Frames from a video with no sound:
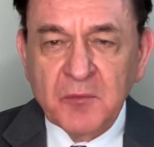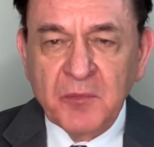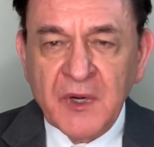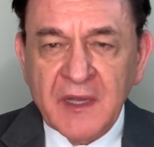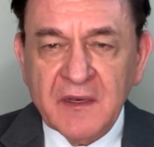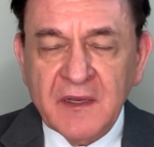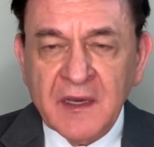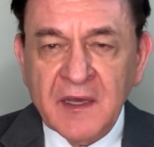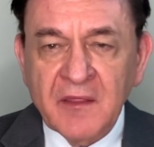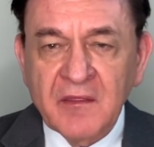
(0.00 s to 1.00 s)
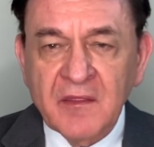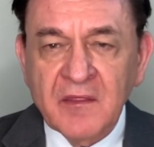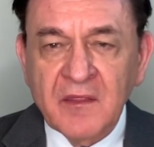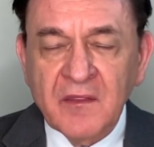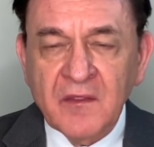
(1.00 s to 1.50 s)
But
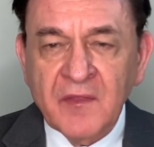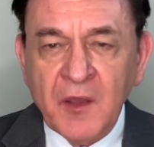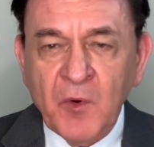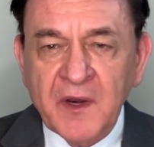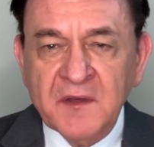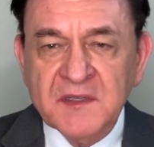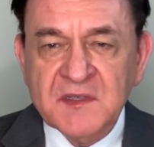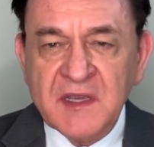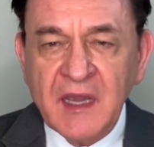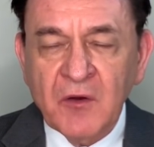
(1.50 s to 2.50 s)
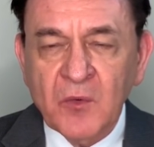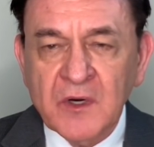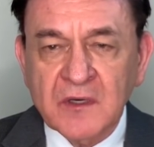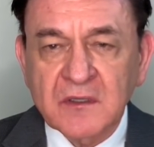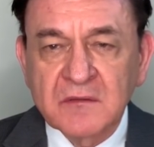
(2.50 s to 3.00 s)
they wanted to see how it
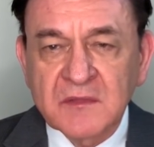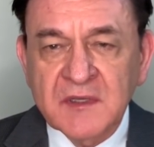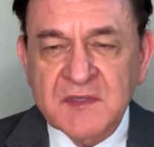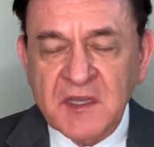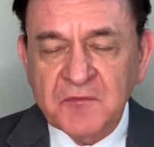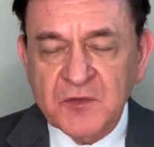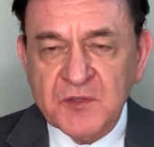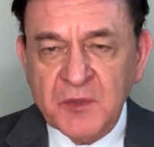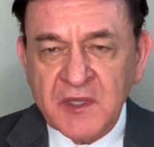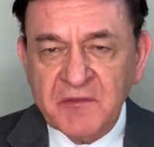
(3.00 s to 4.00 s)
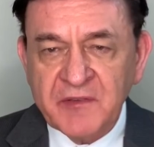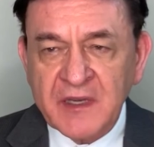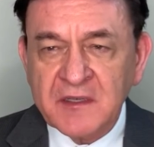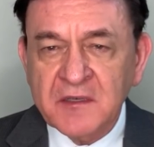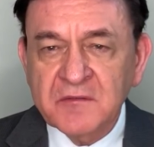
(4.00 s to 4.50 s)
worked and see if it was really
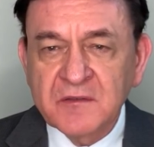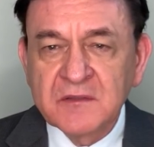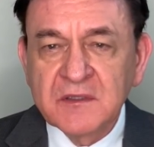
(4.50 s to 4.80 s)
effective.